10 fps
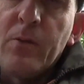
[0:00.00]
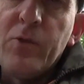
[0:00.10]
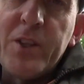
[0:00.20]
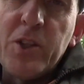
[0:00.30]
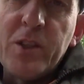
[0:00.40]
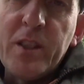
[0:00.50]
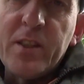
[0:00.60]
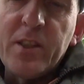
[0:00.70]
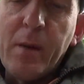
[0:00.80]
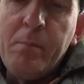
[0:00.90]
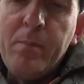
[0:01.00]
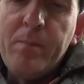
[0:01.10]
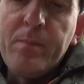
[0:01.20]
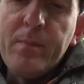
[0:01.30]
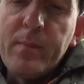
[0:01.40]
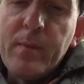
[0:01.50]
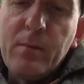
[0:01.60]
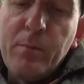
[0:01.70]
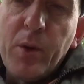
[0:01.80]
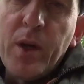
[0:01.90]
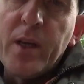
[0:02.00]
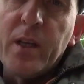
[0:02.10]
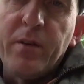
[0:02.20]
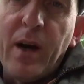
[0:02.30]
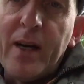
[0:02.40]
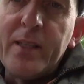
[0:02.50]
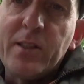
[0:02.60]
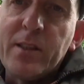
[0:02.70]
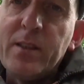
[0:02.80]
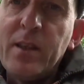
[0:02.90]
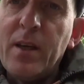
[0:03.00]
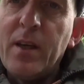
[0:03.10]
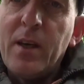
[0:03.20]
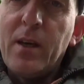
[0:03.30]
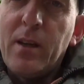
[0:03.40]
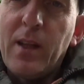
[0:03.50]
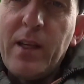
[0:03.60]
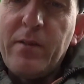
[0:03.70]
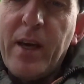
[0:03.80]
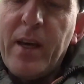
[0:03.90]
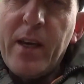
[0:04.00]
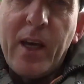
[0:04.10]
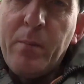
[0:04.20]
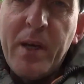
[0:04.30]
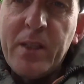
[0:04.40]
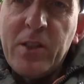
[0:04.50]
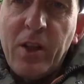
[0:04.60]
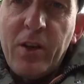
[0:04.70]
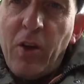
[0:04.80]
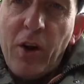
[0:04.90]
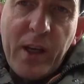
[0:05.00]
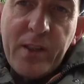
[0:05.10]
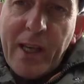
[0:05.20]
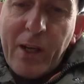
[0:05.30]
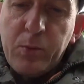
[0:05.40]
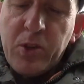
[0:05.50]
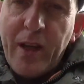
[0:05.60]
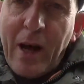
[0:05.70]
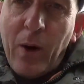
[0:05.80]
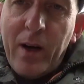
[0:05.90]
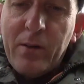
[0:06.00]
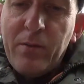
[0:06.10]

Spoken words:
register your SIM, put it in your device, leave it. It can be instant or it can take up to an hour